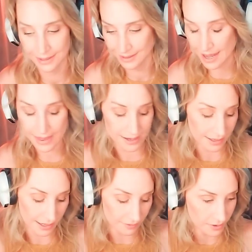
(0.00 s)
I think
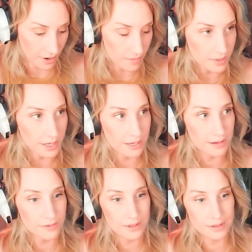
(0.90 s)
I have to opt out
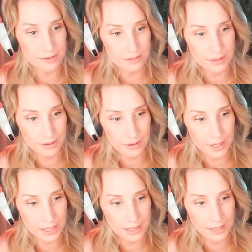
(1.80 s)
after this one
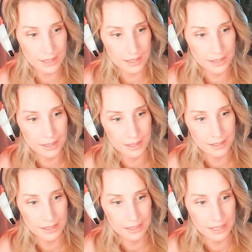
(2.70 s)
quietly.
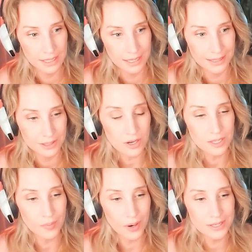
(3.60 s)

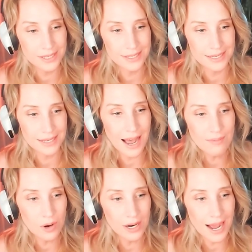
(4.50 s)
Toaster Poster says, hi,
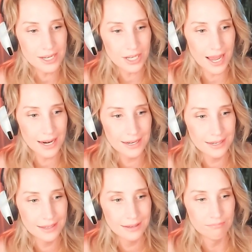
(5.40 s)
Maude. Hi, chat.
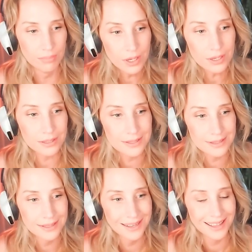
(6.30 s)
Books.
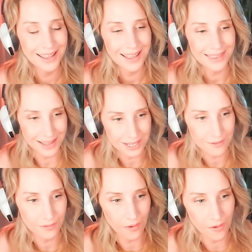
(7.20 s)
Thank you
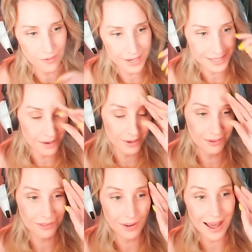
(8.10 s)
for resubbing
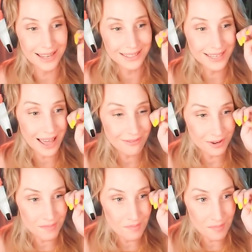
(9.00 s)
for
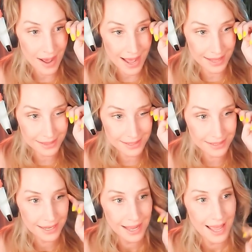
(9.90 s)
11
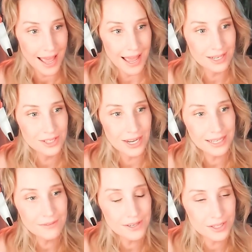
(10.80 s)
months. And
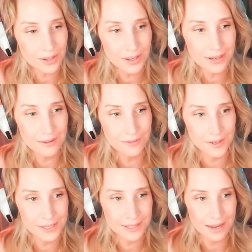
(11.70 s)
Jellyfish Oil,
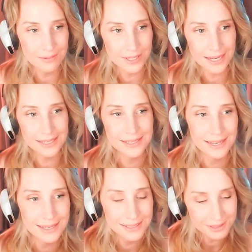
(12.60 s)
first time chatter,
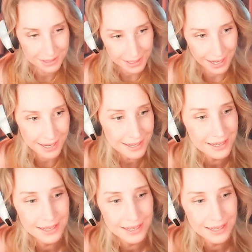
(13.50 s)
says, g'day.